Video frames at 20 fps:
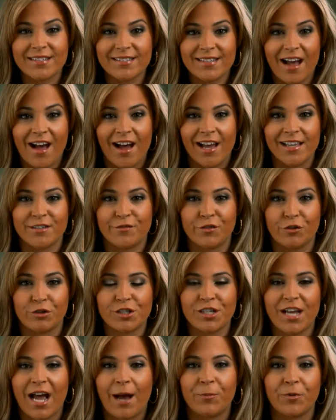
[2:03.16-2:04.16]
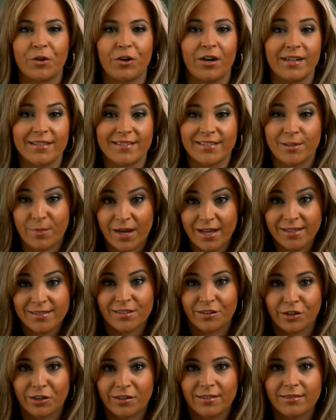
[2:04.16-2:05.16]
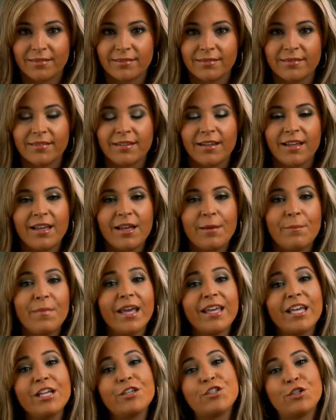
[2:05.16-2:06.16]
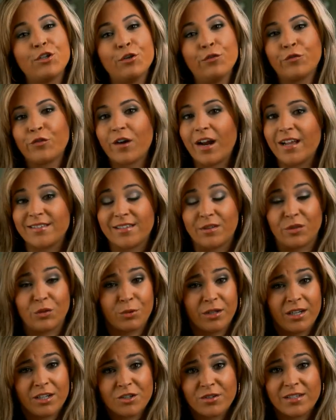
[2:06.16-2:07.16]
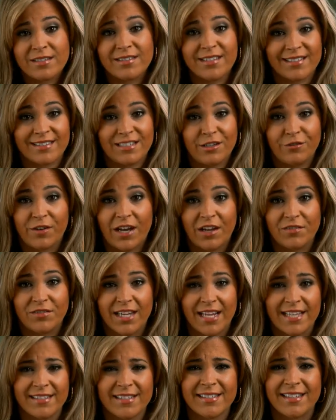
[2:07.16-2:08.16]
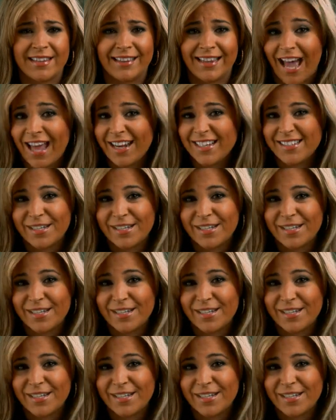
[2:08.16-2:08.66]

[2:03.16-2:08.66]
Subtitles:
the size of your chapter in a semester. Making 2 friends in 365 days isn't that